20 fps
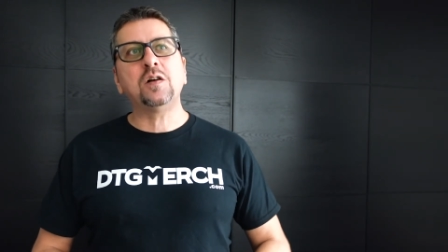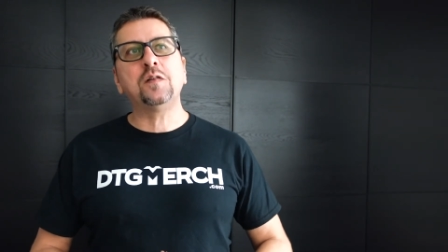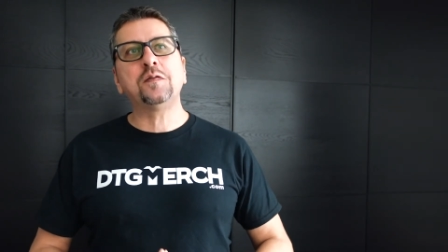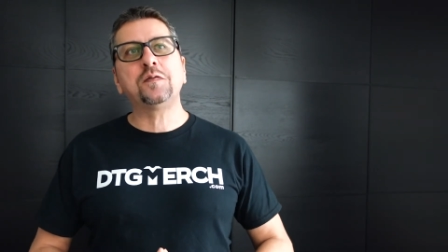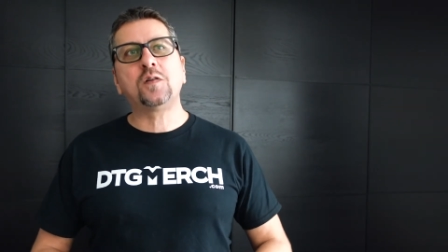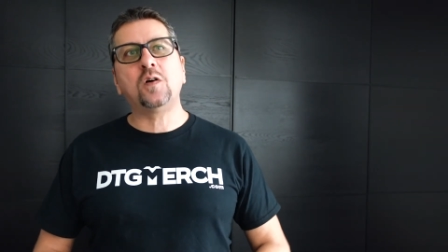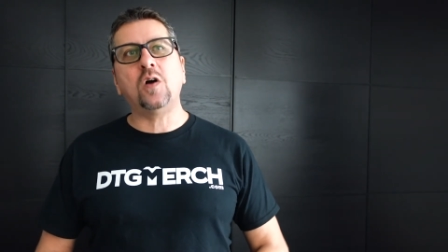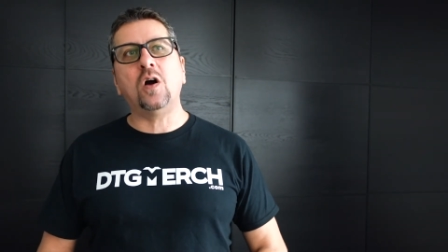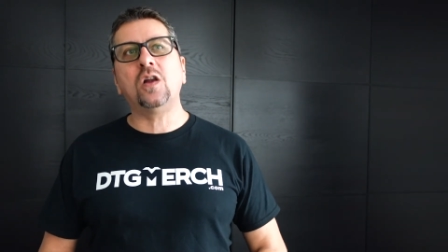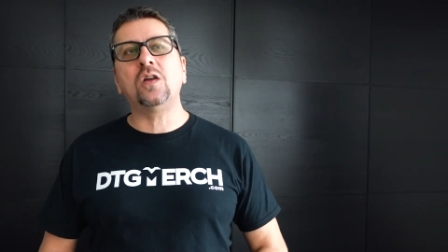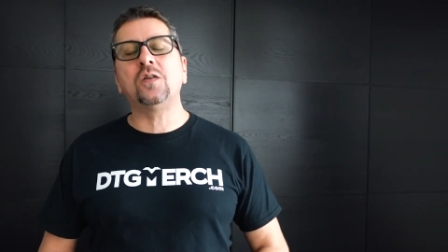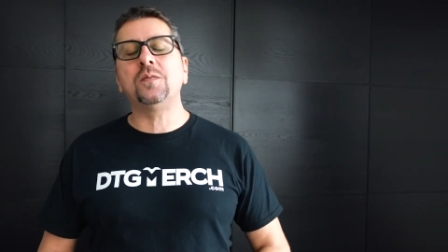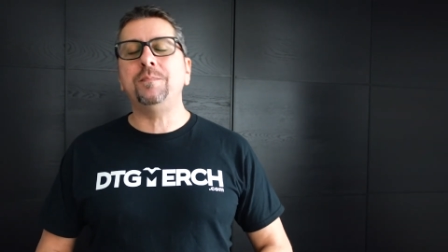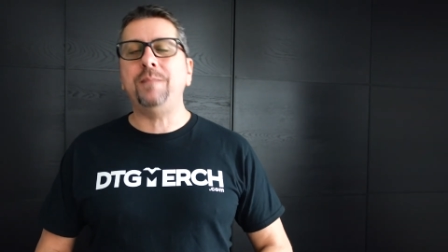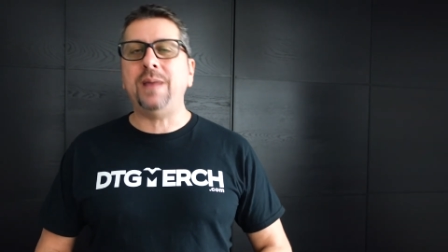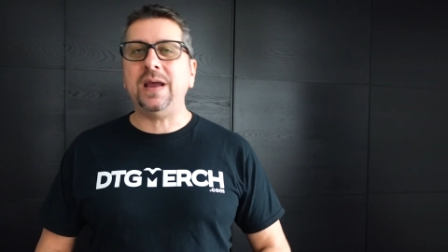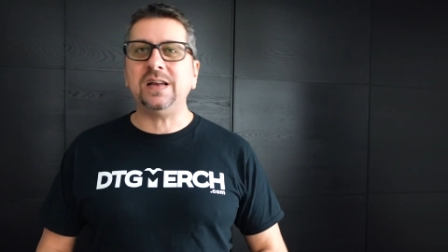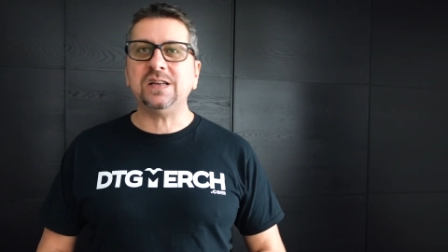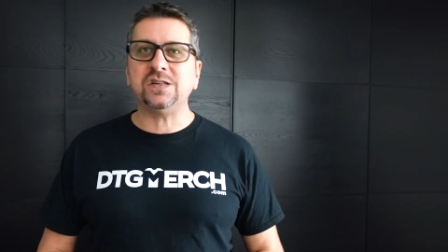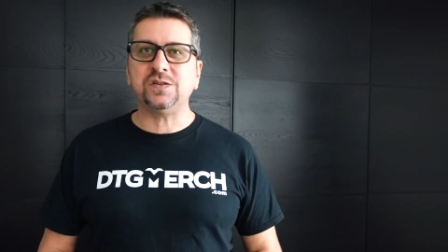of color
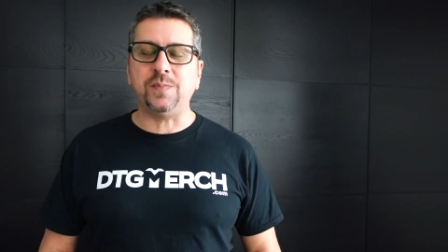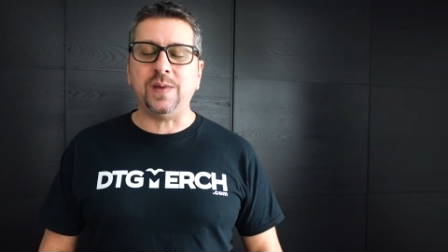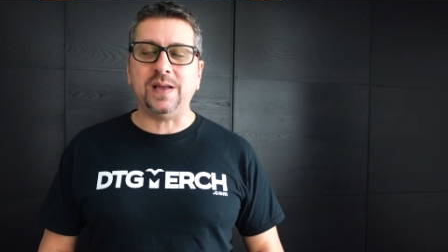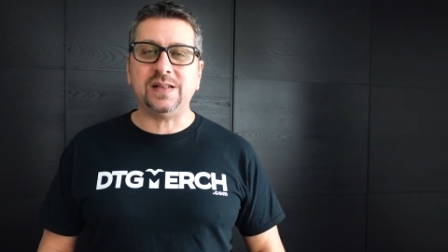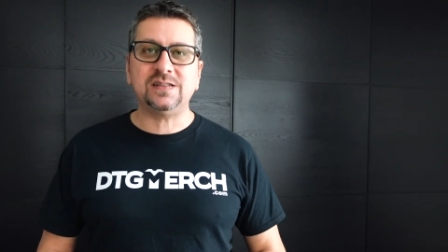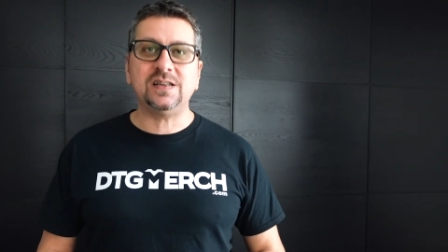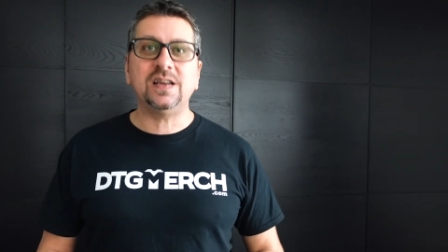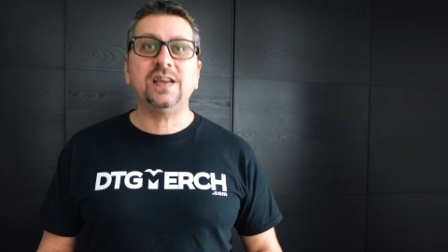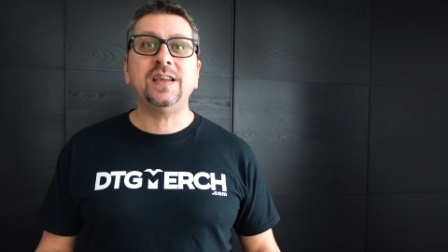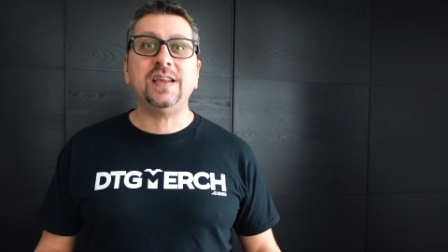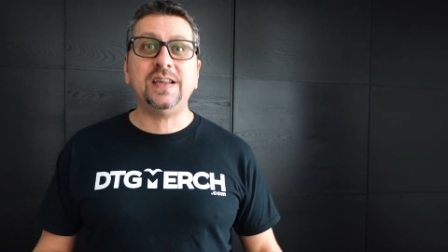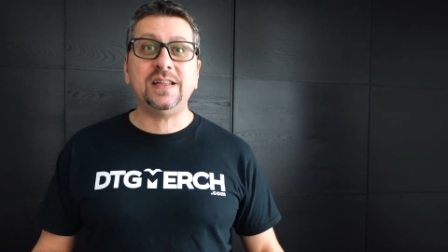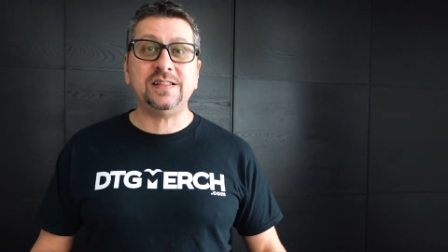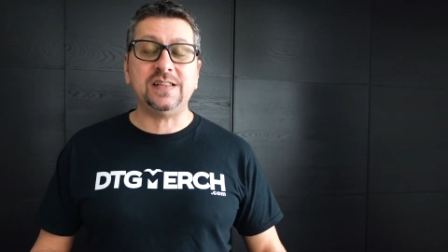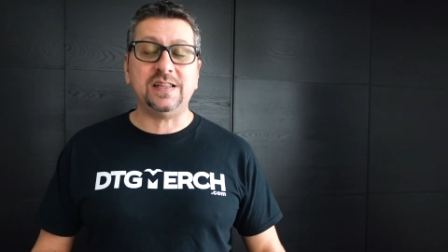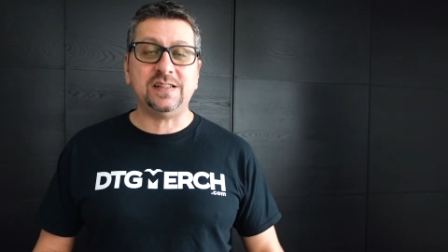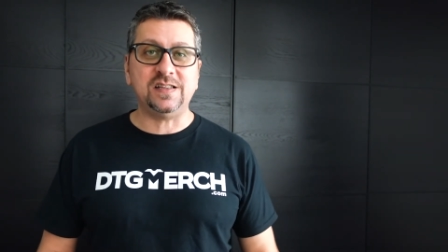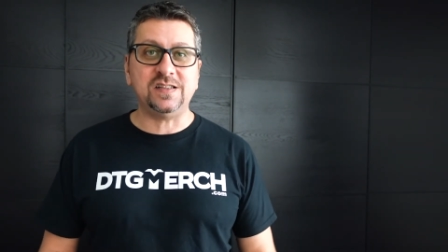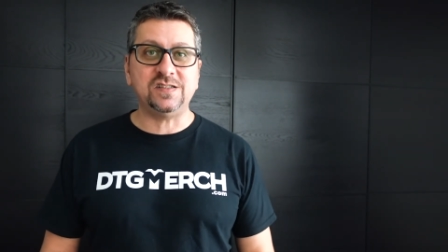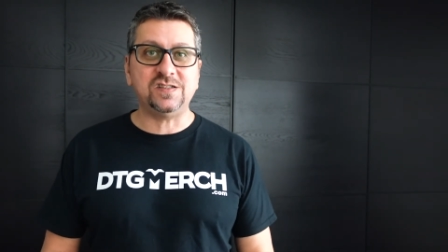management in
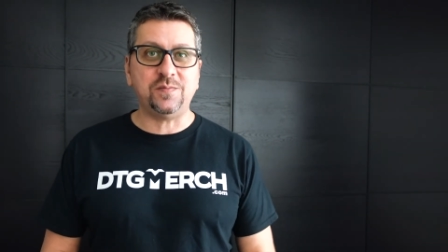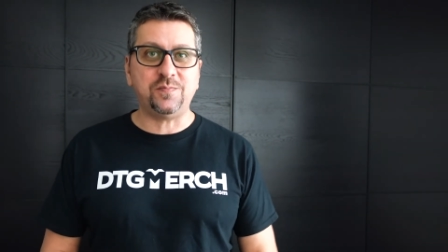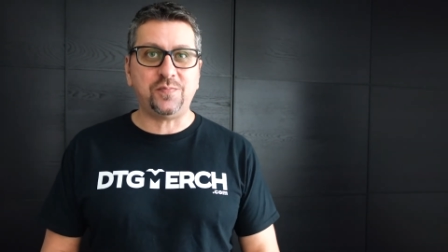D T G